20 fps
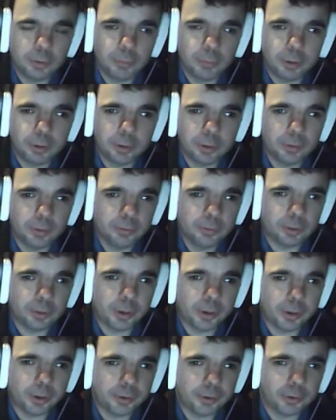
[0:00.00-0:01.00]
Damn it, now
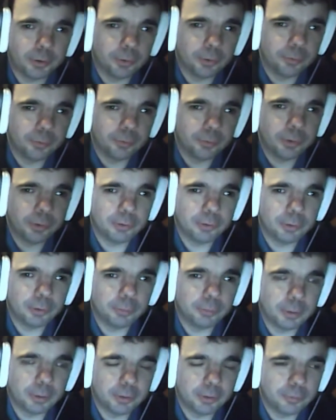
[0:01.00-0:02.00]
my entire
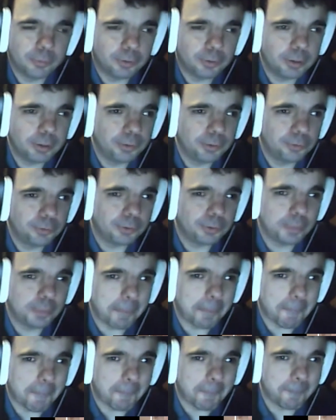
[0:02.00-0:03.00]
theory might have
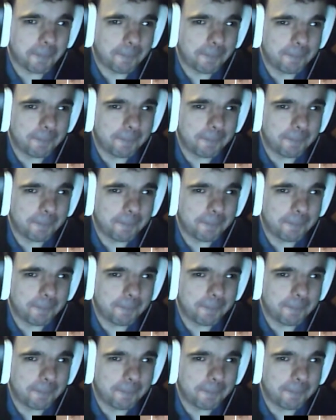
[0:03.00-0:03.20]
changed.